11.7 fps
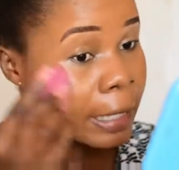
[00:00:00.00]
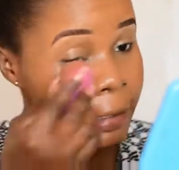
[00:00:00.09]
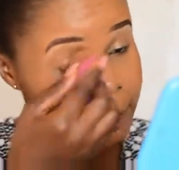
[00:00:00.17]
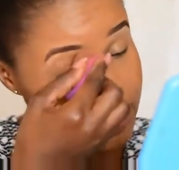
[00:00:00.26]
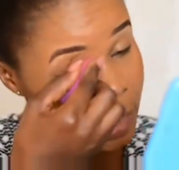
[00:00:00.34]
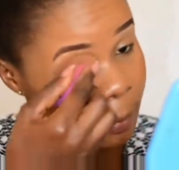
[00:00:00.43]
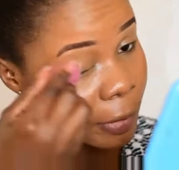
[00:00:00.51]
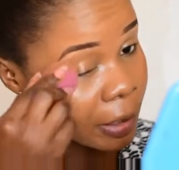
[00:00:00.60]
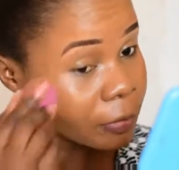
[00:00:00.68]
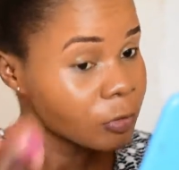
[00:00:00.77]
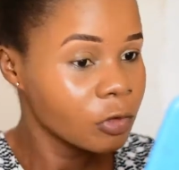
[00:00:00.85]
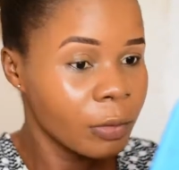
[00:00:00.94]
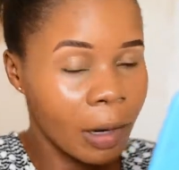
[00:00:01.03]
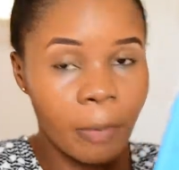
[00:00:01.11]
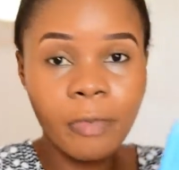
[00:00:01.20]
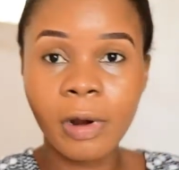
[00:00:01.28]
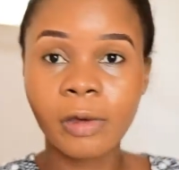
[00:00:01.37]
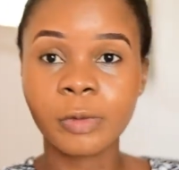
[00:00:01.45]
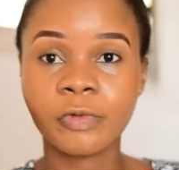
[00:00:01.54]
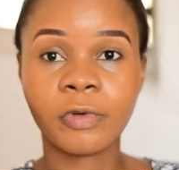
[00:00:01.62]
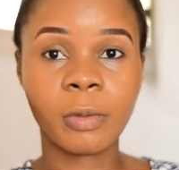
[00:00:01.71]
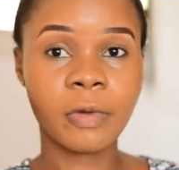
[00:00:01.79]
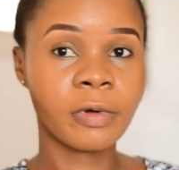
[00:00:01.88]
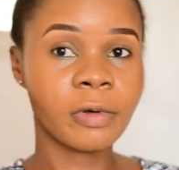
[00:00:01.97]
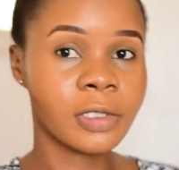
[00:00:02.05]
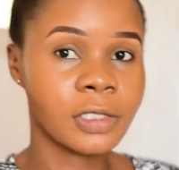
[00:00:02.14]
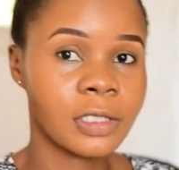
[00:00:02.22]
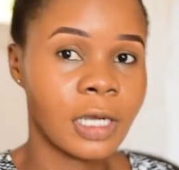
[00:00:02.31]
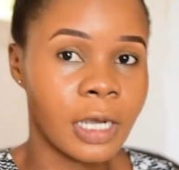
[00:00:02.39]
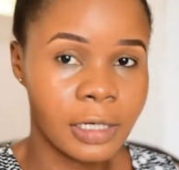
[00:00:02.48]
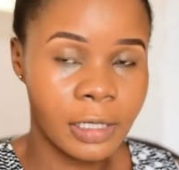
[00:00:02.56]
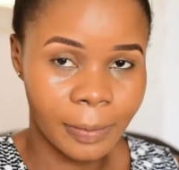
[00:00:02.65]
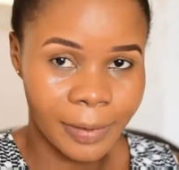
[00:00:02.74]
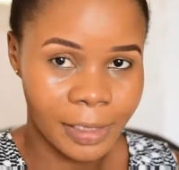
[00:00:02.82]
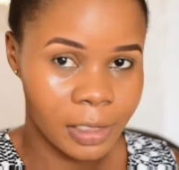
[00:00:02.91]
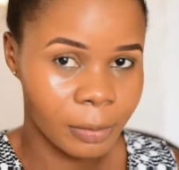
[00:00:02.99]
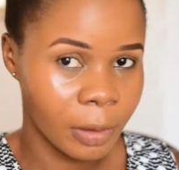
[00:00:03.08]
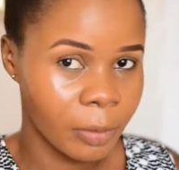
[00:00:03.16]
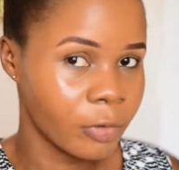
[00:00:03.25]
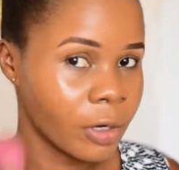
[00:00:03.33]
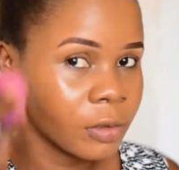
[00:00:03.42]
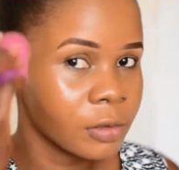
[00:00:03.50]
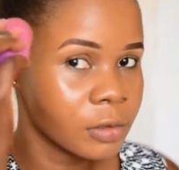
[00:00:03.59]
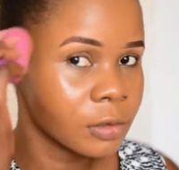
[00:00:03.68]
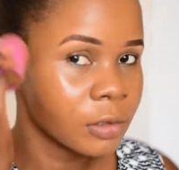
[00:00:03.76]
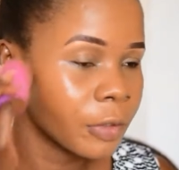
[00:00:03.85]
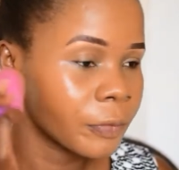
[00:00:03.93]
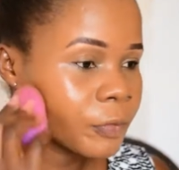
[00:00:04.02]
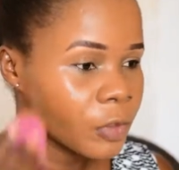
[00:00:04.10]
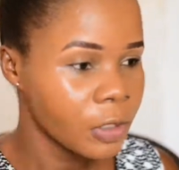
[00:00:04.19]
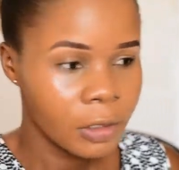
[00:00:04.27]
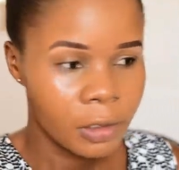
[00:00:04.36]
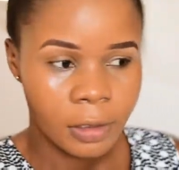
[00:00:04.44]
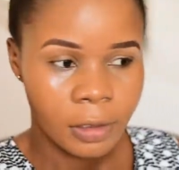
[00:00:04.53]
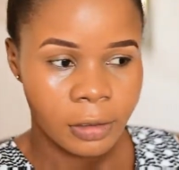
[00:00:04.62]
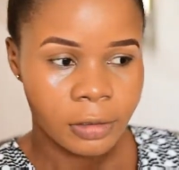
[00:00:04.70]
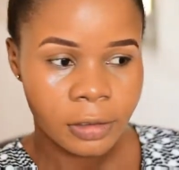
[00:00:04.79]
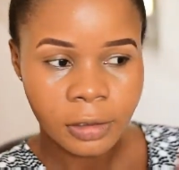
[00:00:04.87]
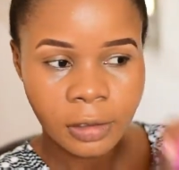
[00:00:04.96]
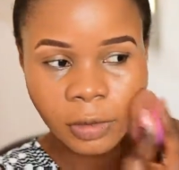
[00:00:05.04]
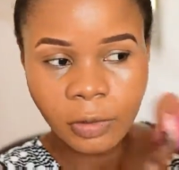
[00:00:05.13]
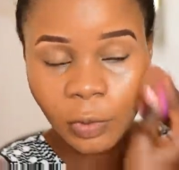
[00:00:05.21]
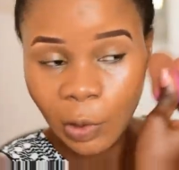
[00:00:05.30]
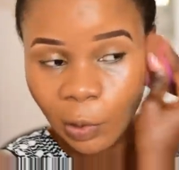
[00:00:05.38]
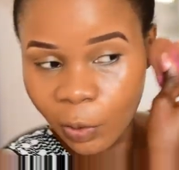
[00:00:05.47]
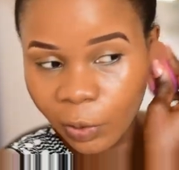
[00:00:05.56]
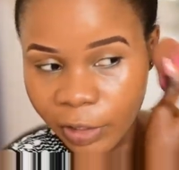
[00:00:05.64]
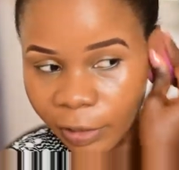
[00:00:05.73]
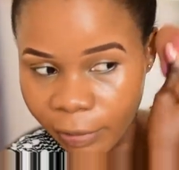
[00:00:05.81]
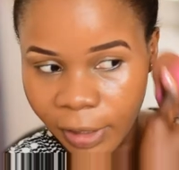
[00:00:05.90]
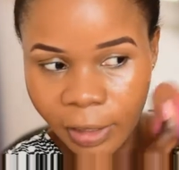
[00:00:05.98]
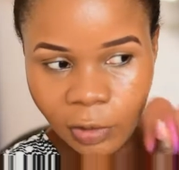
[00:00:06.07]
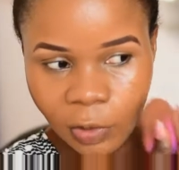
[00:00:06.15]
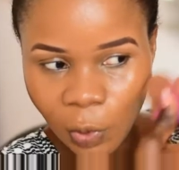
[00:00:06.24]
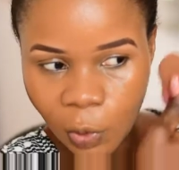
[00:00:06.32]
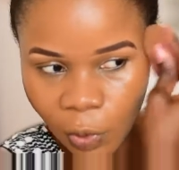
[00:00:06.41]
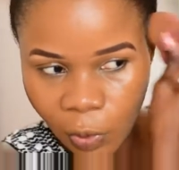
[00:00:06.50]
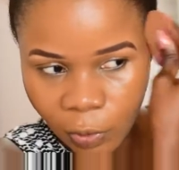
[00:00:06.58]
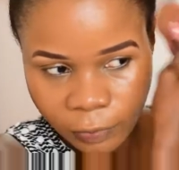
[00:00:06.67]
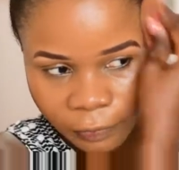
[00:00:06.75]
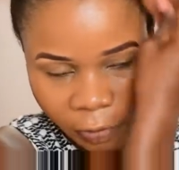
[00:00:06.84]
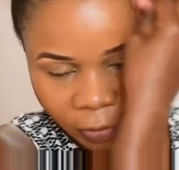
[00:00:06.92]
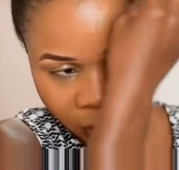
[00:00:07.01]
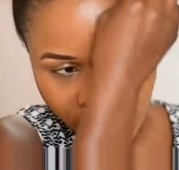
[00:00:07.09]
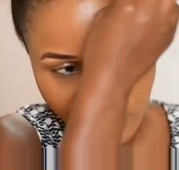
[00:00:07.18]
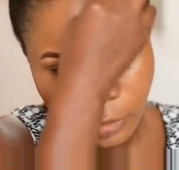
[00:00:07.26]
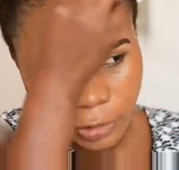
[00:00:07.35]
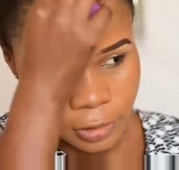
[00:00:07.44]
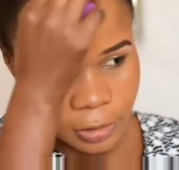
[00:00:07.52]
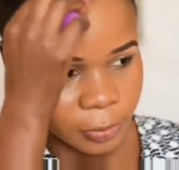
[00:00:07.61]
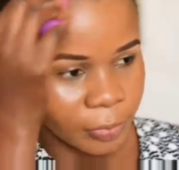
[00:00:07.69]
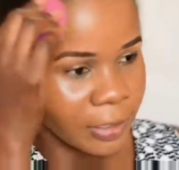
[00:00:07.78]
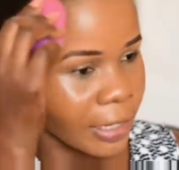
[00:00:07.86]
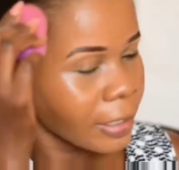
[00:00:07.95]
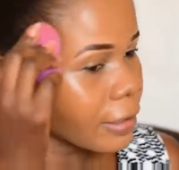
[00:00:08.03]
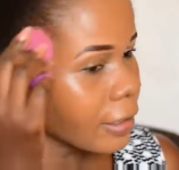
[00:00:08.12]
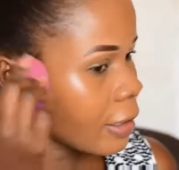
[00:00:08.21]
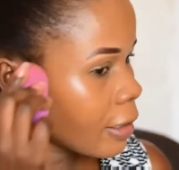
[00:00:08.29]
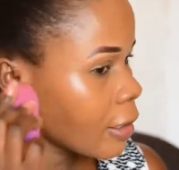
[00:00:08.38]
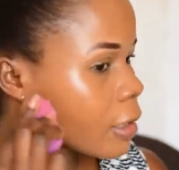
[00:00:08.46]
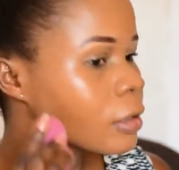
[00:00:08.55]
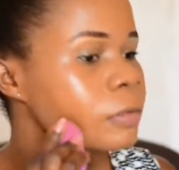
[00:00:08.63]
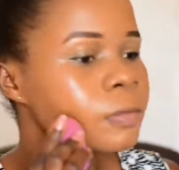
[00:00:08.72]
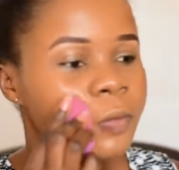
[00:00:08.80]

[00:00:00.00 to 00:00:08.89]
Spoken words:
Anytime I do my brows before my foundation, I end up cleaning my brows. Okay. I think we are not looking bad at all. Foundation is blended.